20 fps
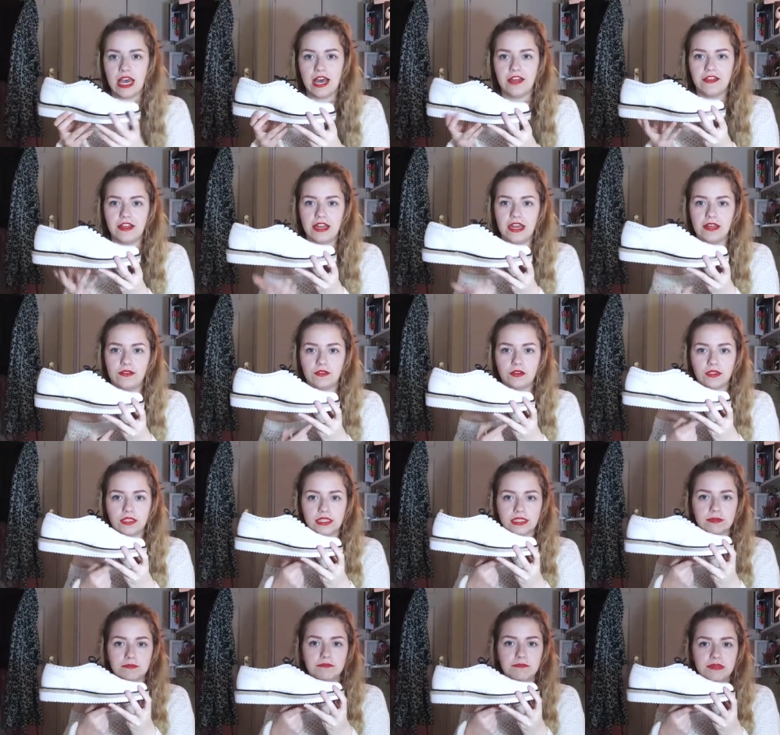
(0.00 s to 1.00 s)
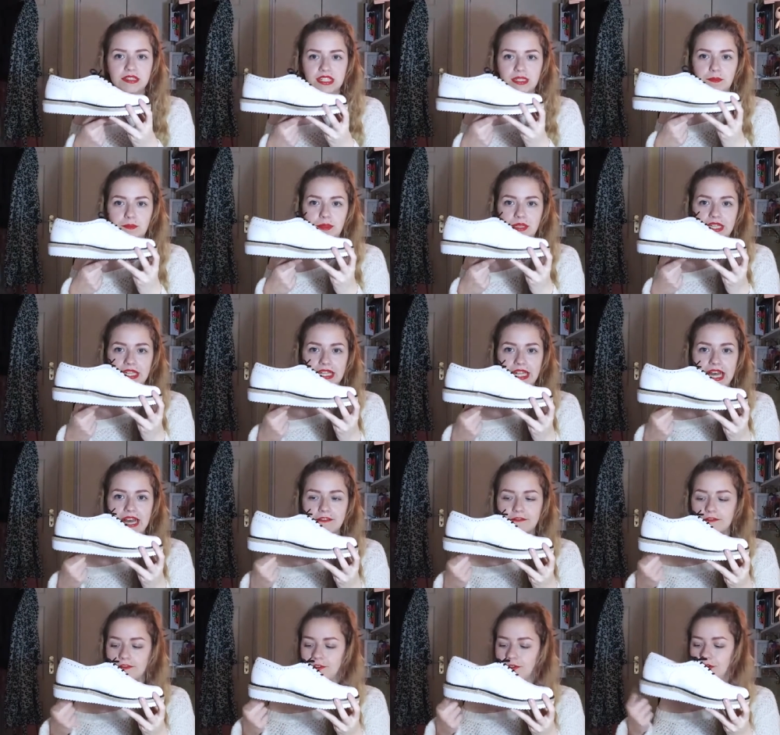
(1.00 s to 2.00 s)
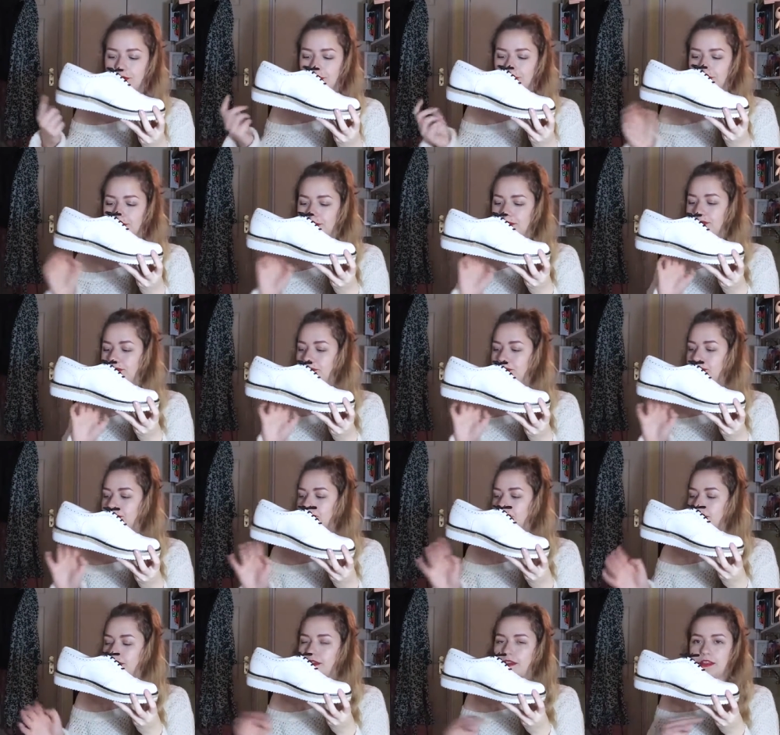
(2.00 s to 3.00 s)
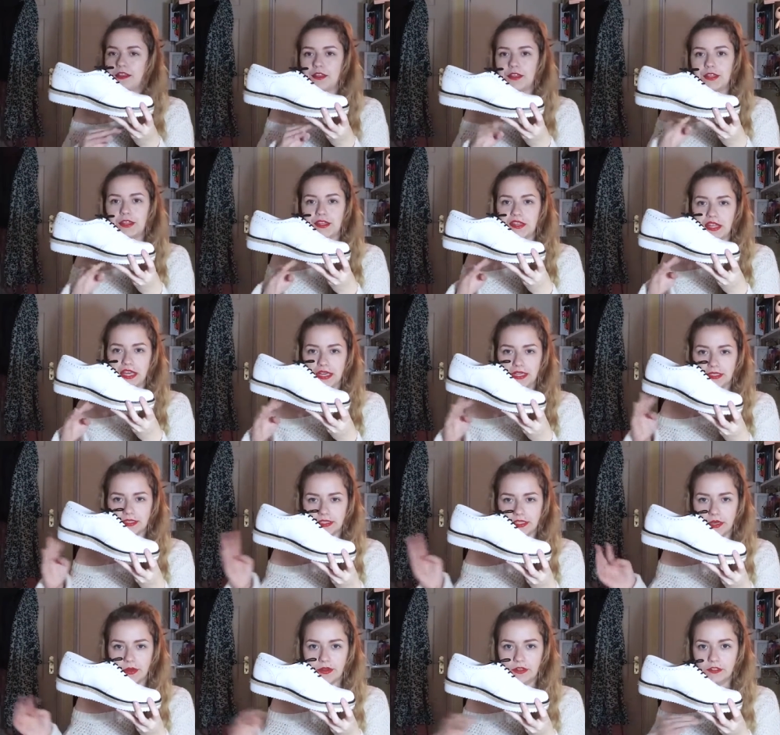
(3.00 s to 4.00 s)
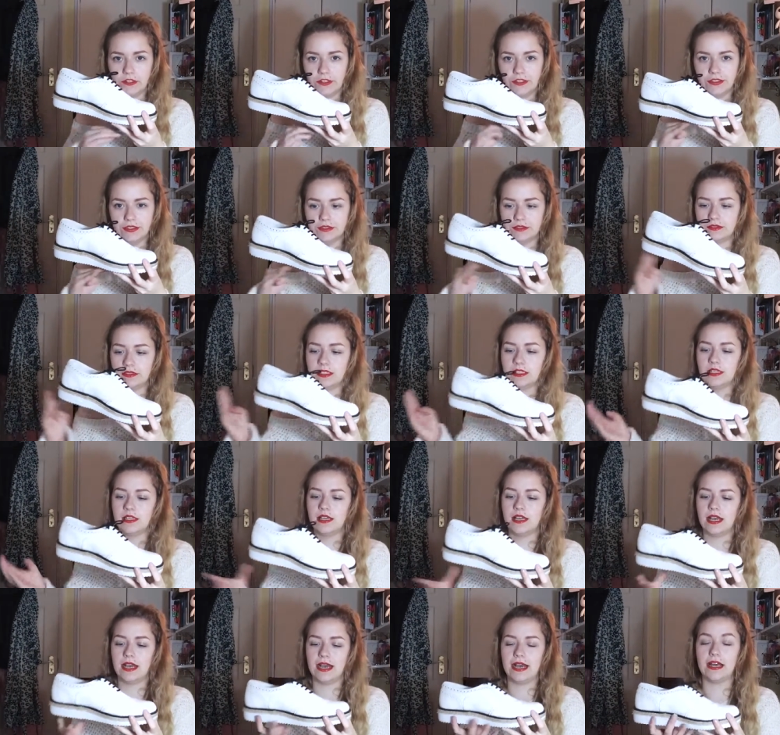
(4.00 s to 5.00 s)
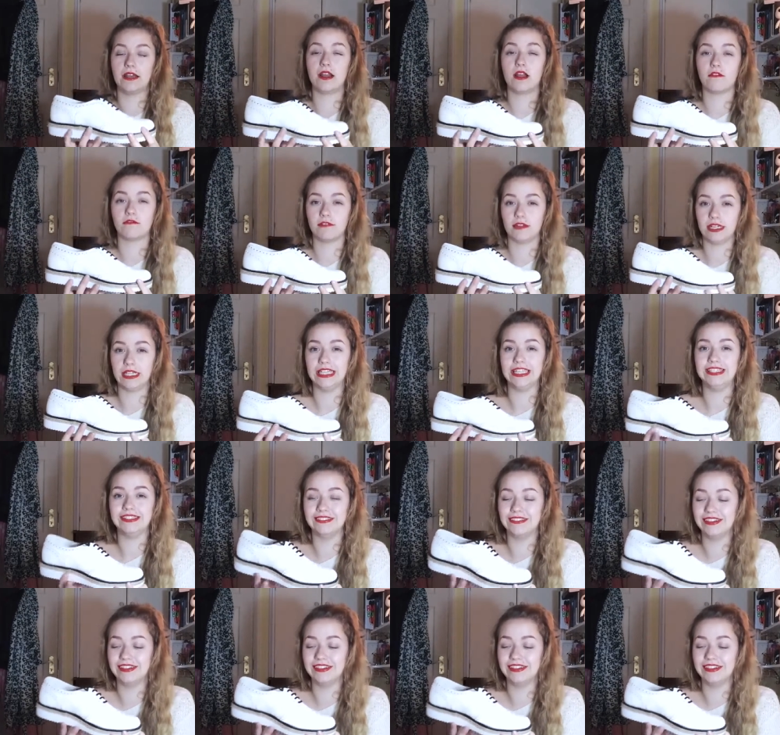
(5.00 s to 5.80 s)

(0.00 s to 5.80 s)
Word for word: and then I've got this mini platform thing going on and I really